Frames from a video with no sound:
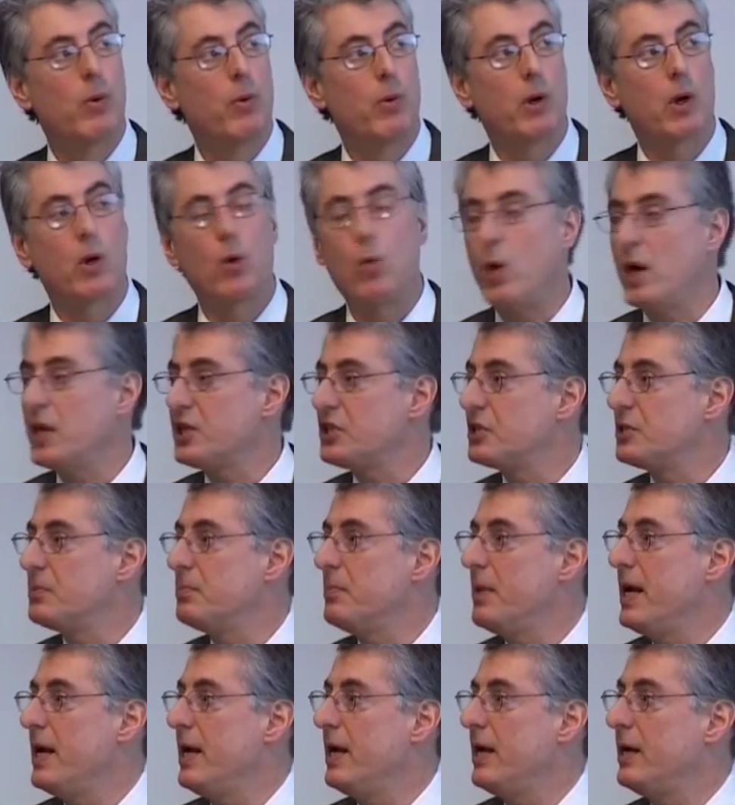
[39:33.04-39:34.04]
are requests
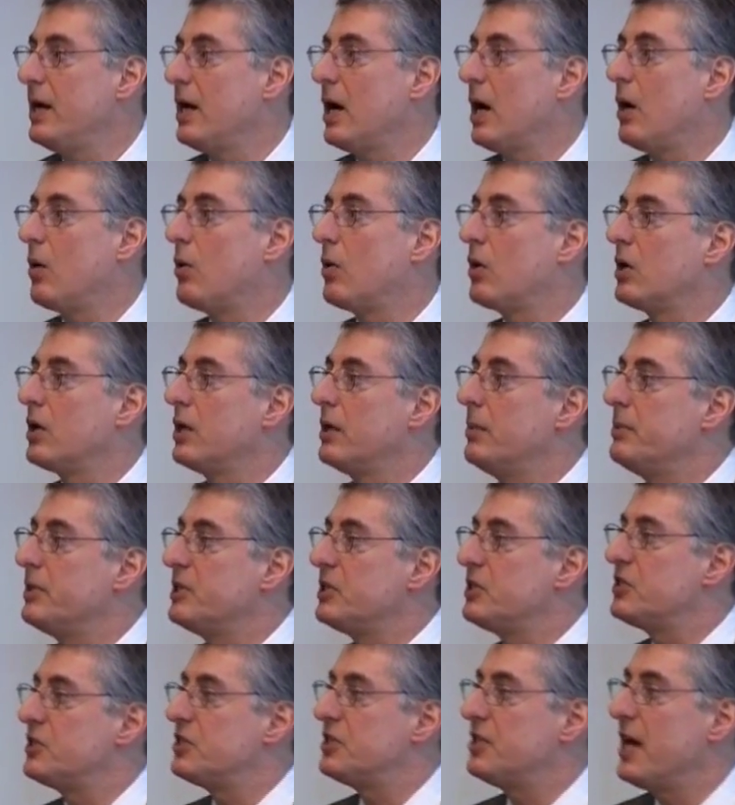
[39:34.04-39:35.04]
made? How are
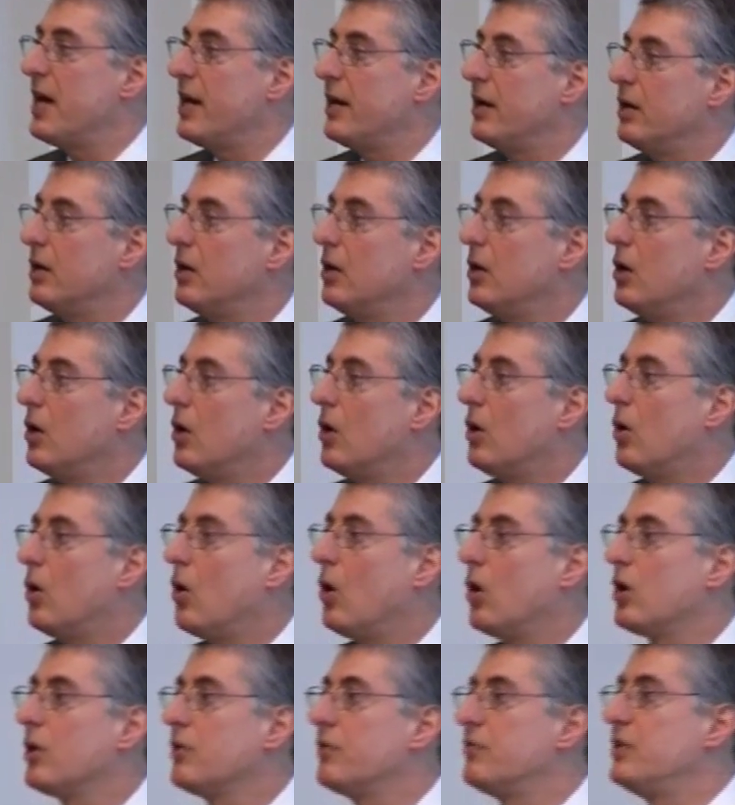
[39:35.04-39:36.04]
limits set?
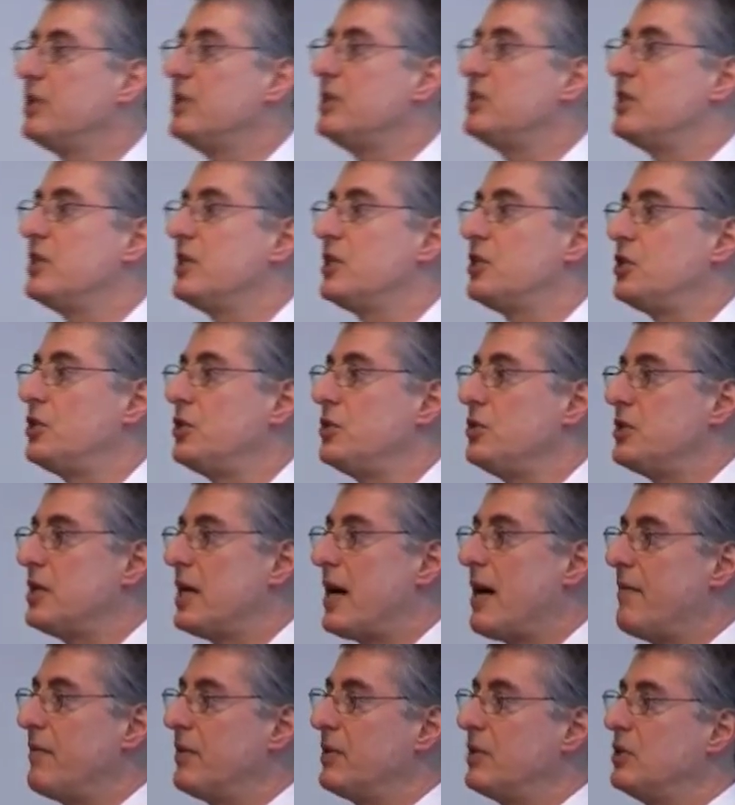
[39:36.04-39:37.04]
All of these issues
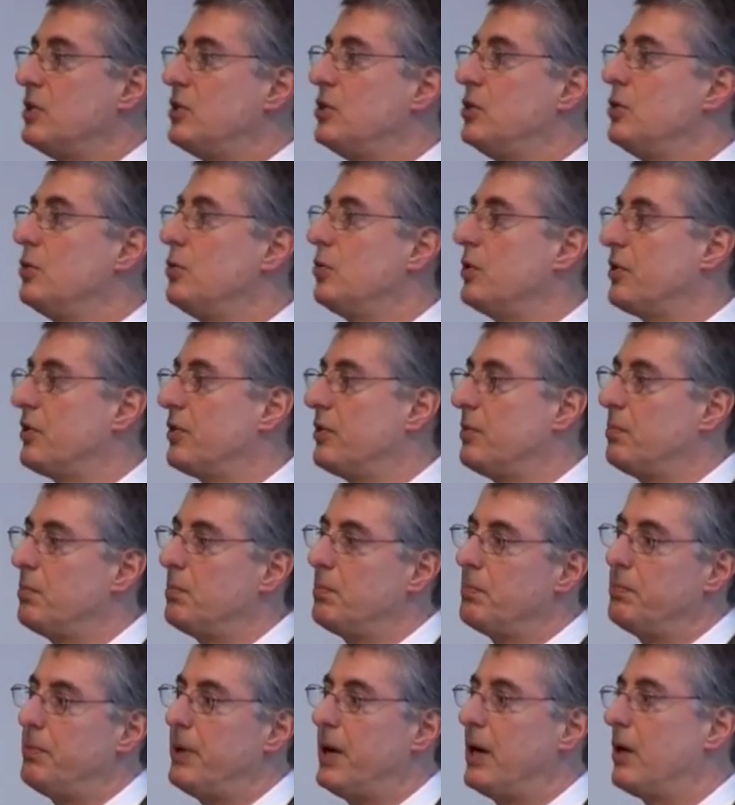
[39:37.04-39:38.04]
having to do with
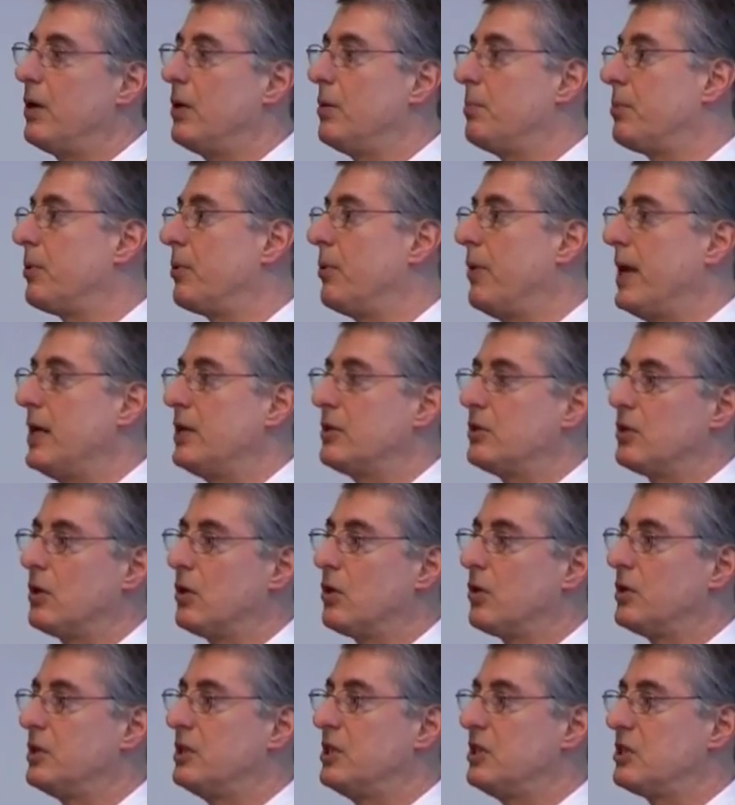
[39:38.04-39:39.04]
parental
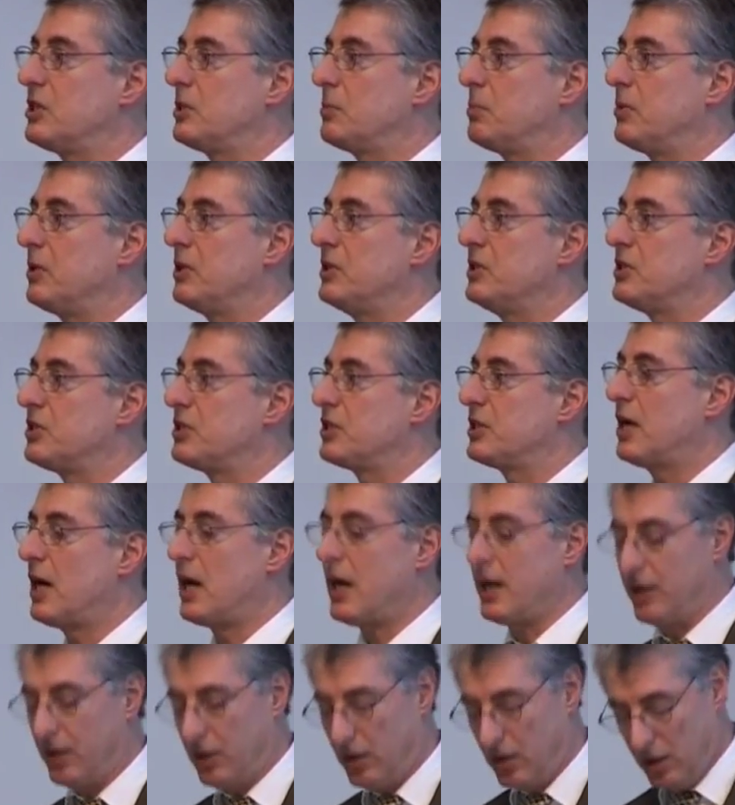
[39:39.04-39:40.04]
or discipline
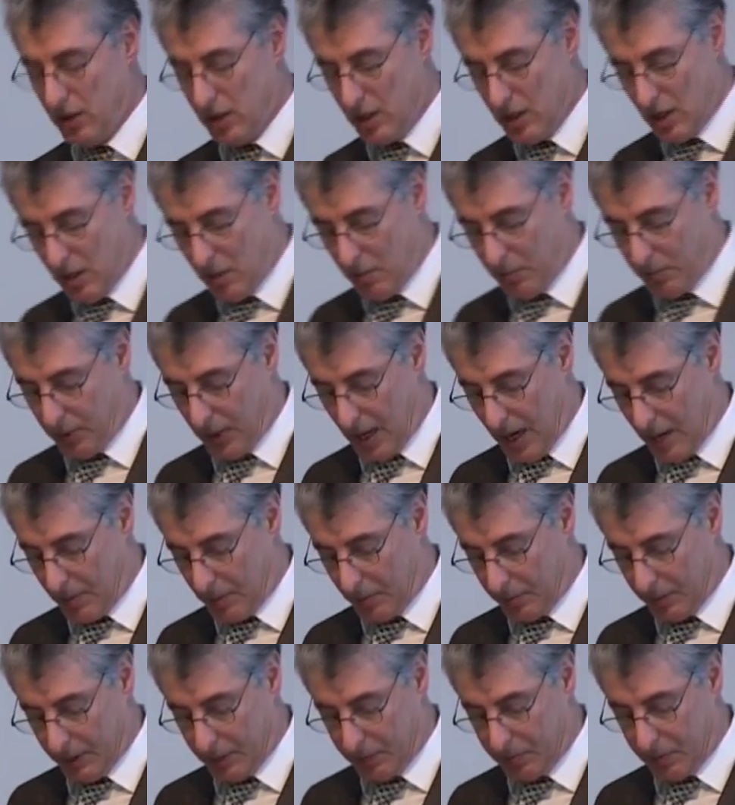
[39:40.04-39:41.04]
style
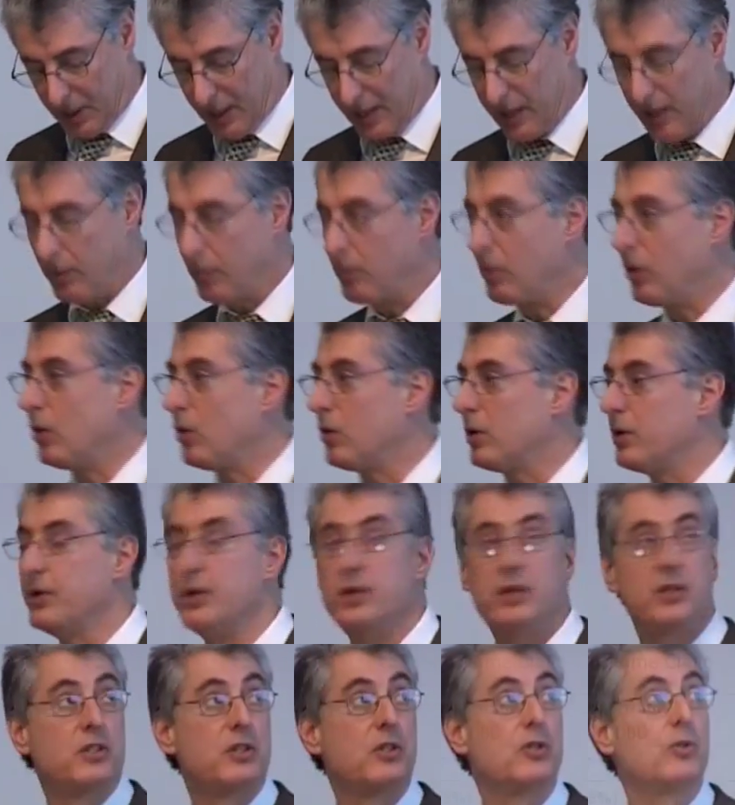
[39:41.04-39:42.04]
probably play a role in
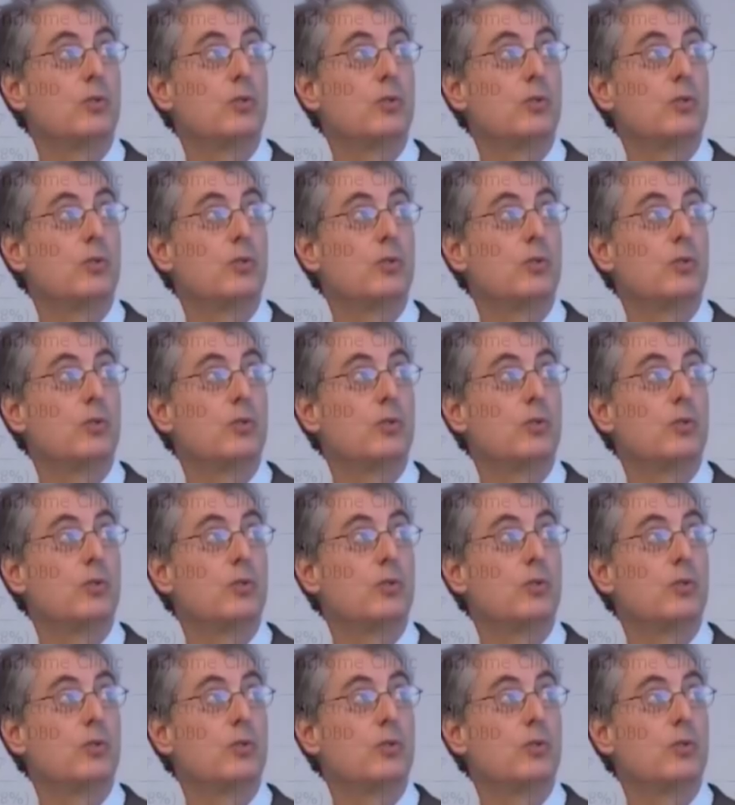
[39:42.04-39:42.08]
this